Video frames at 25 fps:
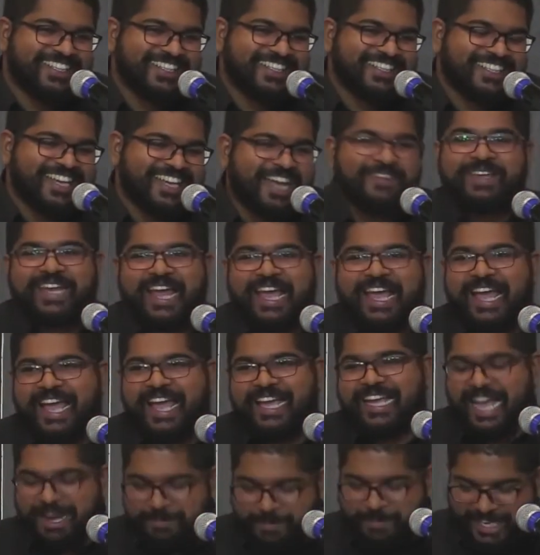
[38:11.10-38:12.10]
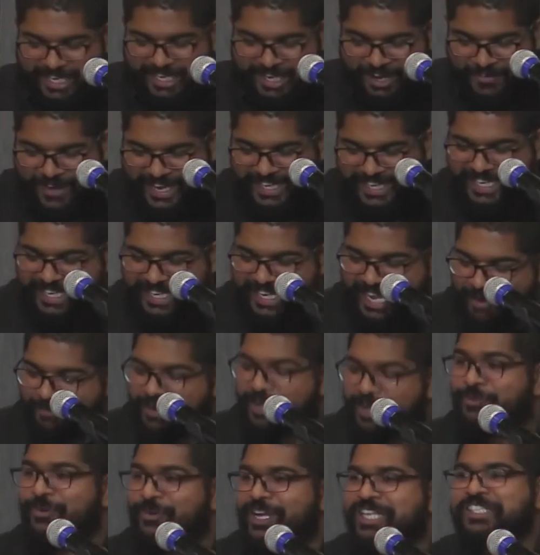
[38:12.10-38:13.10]
I mean, I can't be correcting every
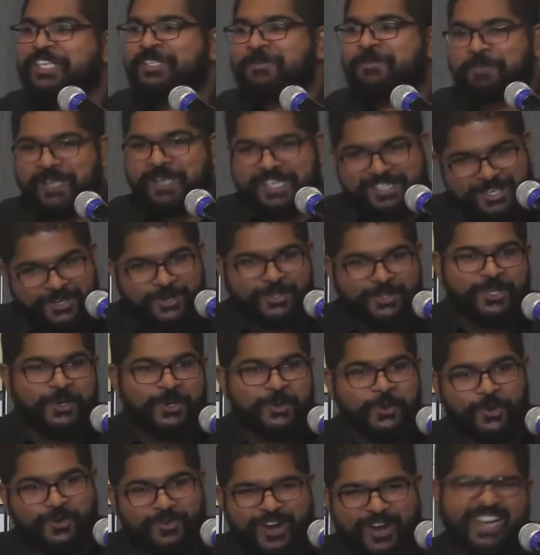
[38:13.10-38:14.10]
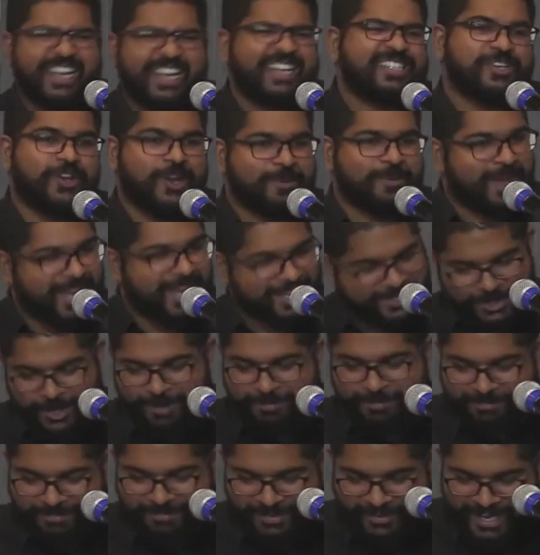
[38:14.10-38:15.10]
racist person on the road, right? That's not my job,
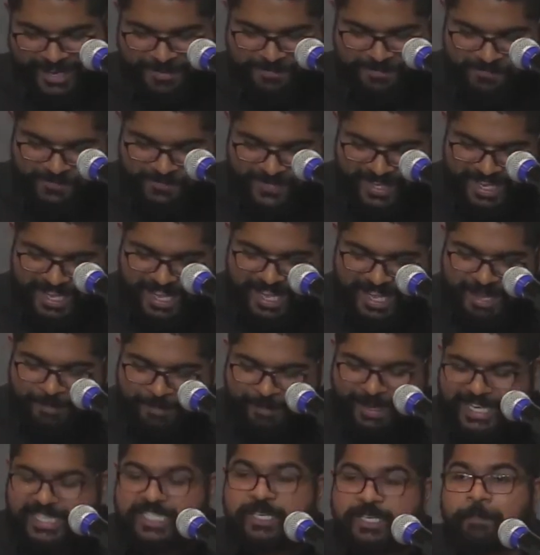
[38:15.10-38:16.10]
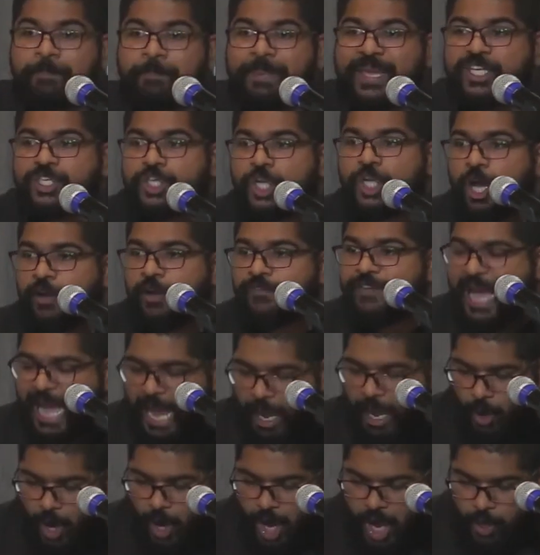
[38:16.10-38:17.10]
all right? But it's a picture of
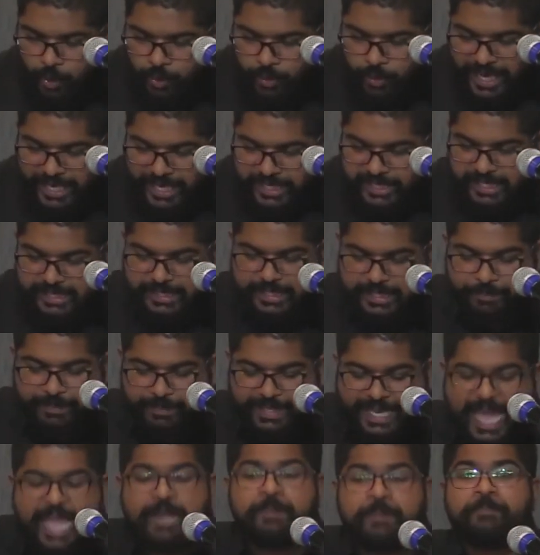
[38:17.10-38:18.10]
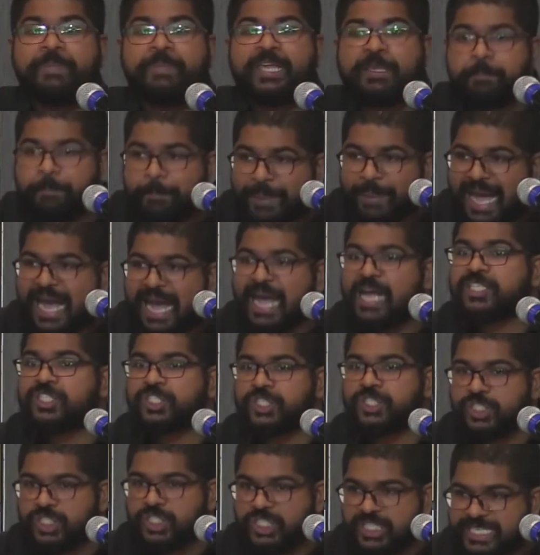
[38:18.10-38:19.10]
how racism can be
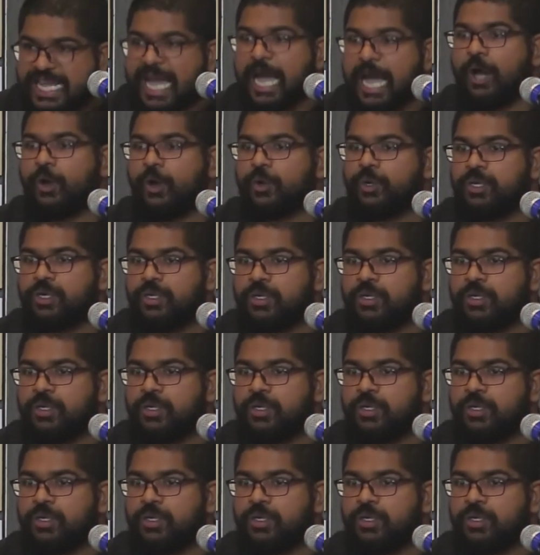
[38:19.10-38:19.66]
passed down